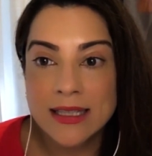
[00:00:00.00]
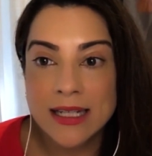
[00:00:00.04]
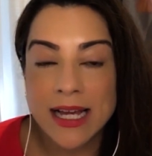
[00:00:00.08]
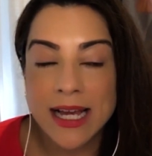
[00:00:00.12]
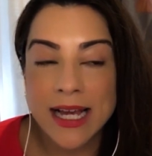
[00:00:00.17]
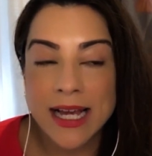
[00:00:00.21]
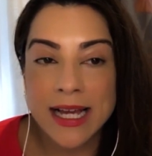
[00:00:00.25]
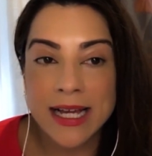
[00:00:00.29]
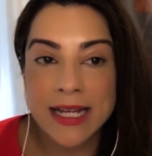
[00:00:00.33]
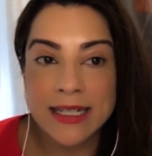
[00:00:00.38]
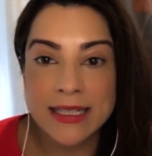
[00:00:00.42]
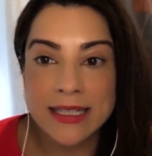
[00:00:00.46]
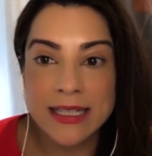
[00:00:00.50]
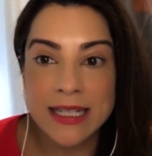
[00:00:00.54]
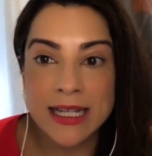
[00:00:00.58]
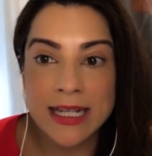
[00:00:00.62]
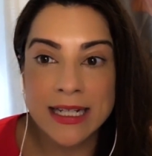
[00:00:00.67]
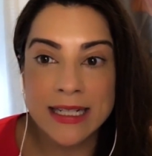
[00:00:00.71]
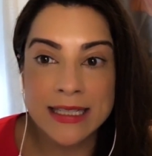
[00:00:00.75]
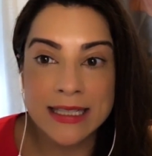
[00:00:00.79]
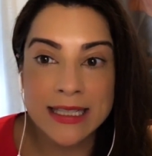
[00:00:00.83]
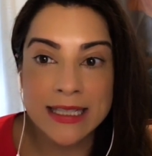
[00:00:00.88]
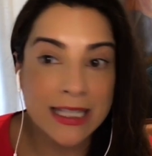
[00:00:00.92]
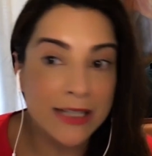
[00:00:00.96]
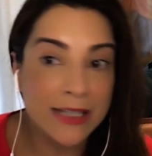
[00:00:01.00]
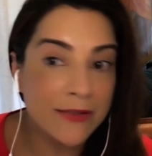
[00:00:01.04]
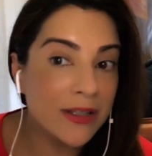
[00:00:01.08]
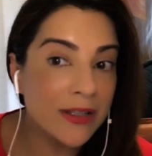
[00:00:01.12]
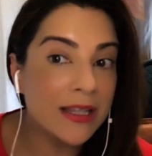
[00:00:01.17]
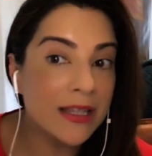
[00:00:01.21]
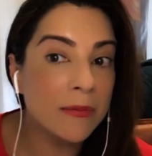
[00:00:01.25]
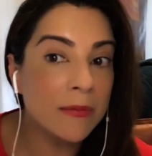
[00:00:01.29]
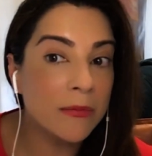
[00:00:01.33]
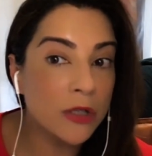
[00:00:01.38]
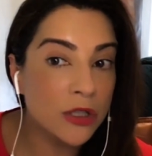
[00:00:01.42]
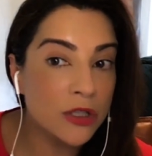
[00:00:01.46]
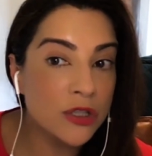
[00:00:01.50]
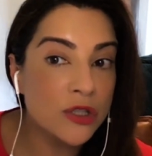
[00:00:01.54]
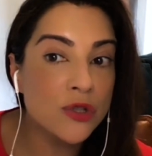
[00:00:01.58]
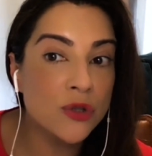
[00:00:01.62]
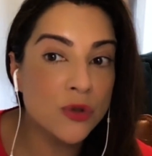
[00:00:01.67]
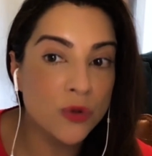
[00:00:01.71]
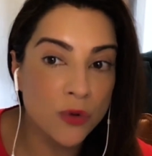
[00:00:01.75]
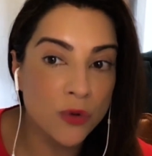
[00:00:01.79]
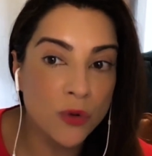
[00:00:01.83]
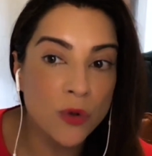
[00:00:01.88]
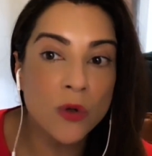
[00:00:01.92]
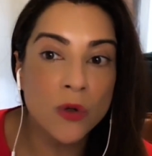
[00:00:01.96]
and in giving them
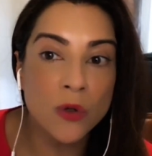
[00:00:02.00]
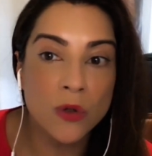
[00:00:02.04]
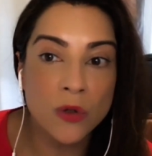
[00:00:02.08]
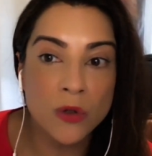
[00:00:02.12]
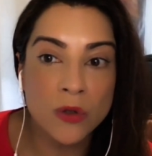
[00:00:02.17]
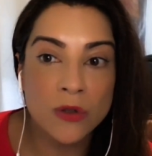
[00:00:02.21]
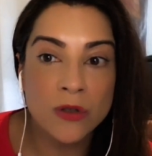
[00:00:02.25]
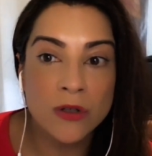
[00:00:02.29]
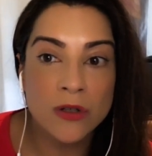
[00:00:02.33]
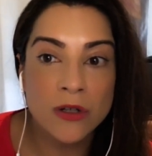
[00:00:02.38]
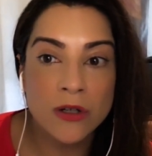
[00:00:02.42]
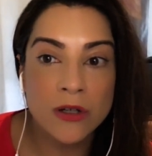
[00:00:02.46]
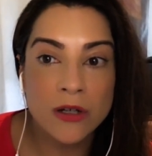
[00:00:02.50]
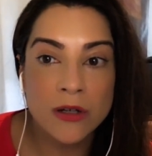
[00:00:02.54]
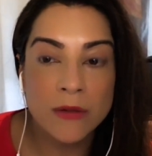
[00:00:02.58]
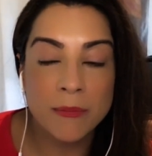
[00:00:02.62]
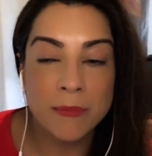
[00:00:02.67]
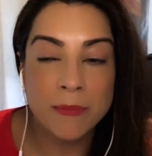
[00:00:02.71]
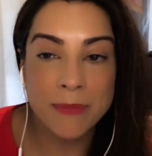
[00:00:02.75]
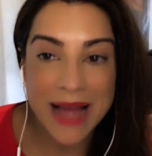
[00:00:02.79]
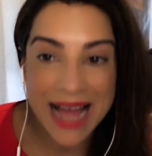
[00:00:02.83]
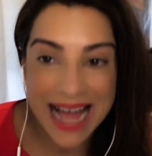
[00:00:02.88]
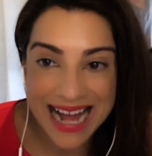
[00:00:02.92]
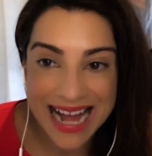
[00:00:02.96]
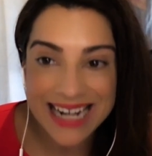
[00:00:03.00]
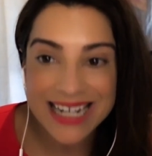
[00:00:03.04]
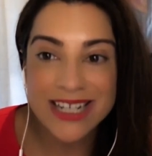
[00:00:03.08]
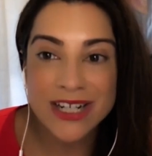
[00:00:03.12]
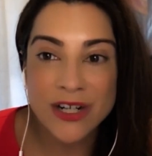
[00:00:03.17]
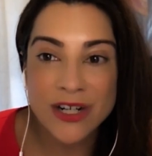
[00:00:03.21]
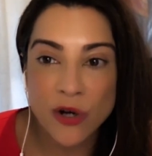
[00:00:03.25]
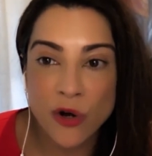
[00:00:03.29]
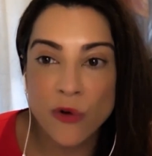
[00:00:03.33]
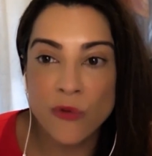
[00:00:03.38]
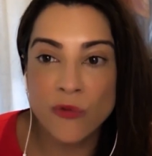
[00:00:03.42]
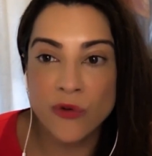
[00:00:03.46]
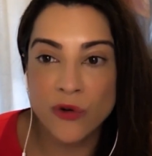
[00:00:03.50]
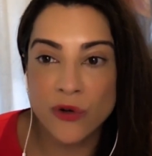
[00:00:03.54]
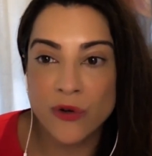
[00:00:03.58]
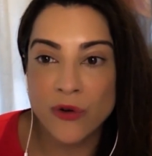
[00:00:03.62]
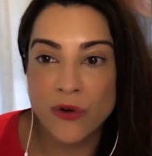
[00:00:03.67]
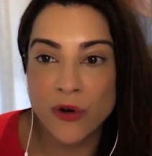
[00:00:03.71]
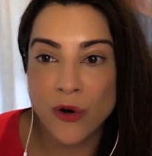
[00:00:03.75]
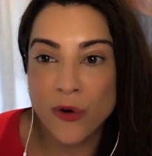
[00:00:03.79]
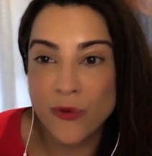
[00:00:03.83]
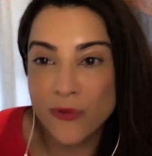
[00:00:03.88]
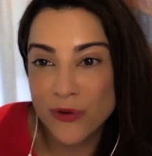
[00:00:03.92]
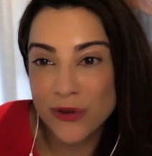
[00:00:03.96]
control back
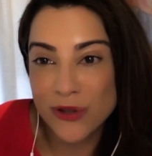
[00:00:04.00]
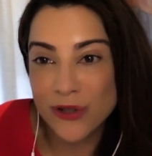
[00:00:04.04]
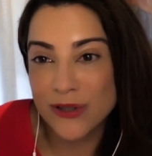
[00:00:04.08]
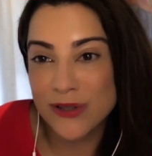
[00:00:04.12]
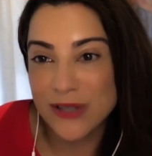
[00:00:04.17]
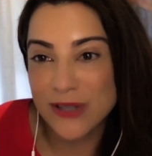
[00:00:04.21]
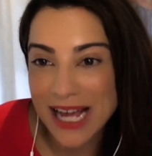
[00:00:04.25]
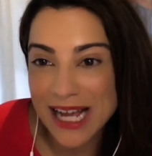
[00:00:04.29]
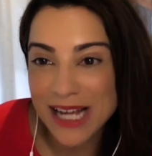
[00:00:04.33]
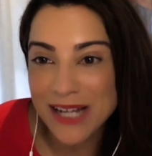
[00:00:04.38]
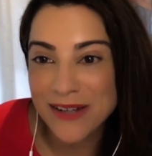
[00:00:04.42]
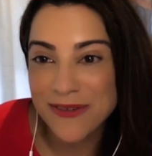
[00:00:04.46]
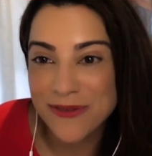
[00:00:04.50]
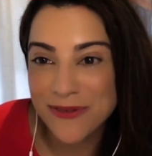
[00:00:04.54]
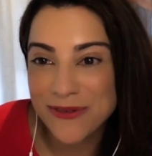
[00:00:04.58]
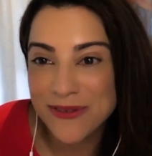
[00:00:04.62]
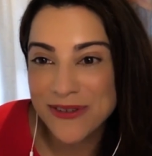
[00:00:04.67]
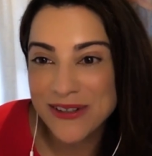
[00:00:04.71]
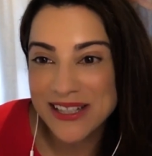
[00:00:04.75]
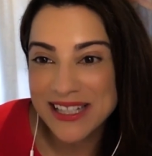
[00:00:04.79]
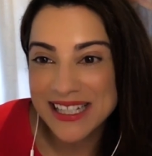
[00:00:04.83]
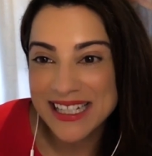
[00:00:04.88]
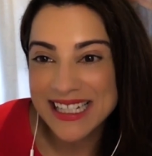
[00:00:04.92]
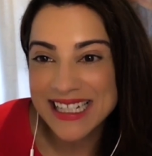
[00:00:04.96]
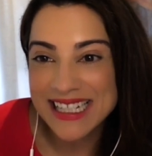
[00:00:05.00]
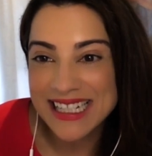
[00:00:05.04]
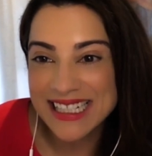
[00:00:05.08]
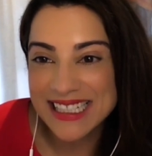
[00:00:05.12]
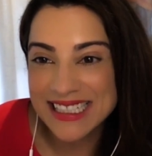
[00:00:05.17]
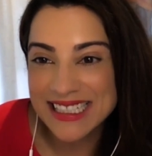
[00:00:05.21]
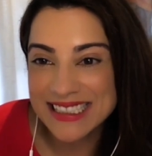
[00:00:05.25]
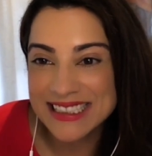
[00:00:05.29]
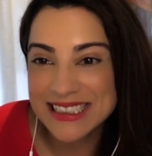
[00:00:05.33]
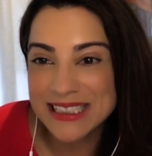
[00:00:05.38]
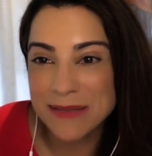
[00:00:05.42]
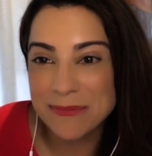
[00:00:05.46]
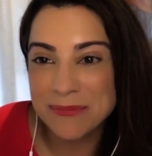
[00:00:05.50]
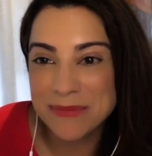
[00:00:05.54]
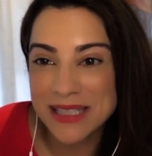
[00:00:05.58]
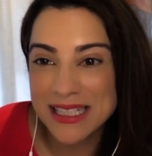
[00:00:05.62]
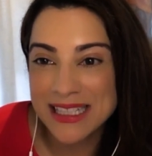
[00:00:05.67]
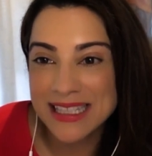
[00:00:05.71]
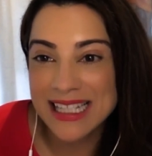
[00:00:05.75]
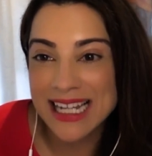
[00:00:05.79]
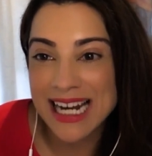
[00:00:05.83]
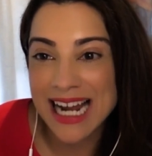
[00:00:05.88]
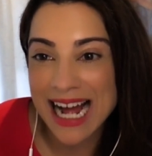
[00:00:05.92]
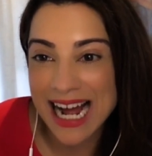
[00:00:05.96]
over over their life is
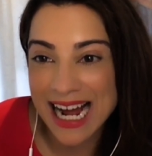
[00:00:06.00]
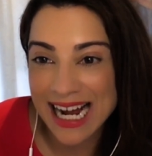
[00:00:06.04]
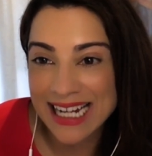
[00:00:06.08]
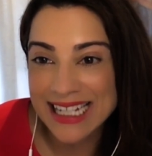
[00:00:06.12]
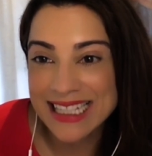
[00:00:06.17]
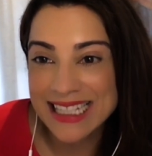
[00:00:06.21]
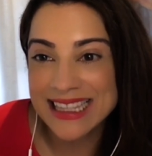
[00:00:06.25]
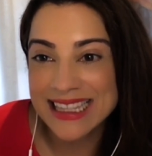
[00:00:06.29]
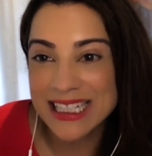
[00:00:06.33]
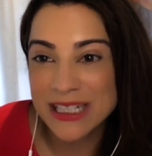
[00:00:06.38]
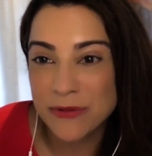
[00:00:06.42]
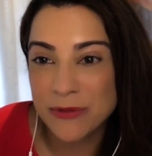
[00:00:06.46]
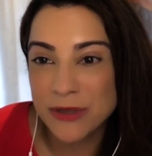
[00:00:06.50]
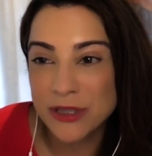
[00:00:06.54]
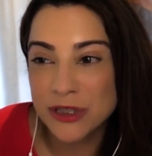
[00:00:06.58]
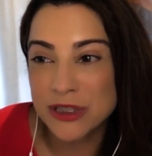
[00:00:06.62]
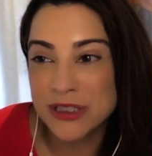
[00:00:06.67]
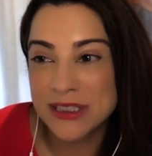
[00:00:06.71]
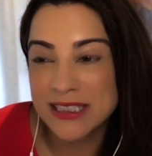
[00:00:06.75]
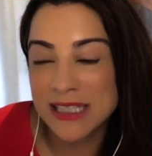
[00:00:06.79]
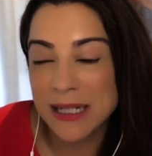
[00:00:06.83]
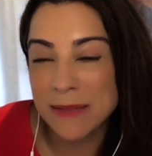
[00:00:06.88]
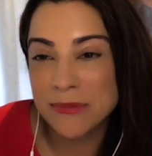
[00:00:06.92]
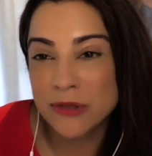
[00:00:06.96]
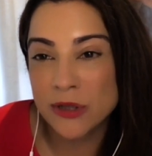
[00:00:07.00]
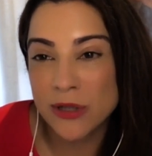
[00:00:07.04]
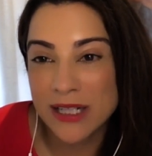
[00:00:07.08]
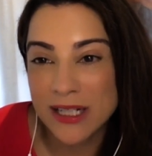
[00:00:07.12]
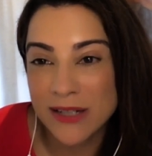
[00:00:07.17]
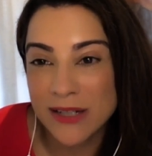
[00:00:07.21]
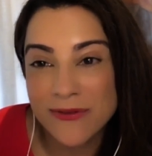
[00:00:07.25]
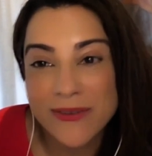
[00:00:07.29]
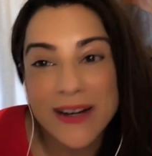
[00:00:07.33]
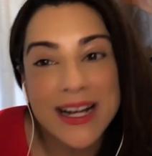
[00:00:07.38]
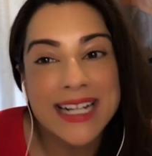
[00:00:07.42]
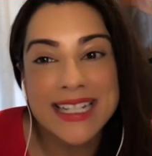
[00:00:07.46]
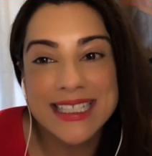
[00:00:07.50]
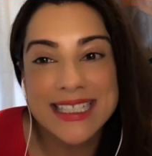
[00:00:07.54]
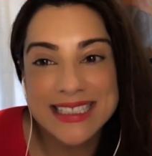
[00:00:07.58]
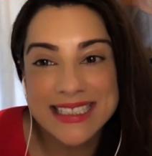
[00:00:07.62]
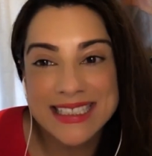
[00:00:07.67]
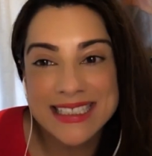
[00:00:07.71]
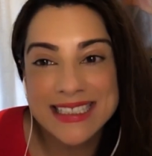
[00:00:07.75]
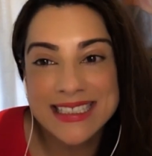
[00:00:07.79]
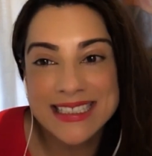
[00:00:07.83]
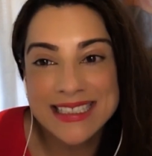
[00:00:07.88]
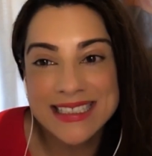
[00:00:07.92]
something that i think we should stop trying to fight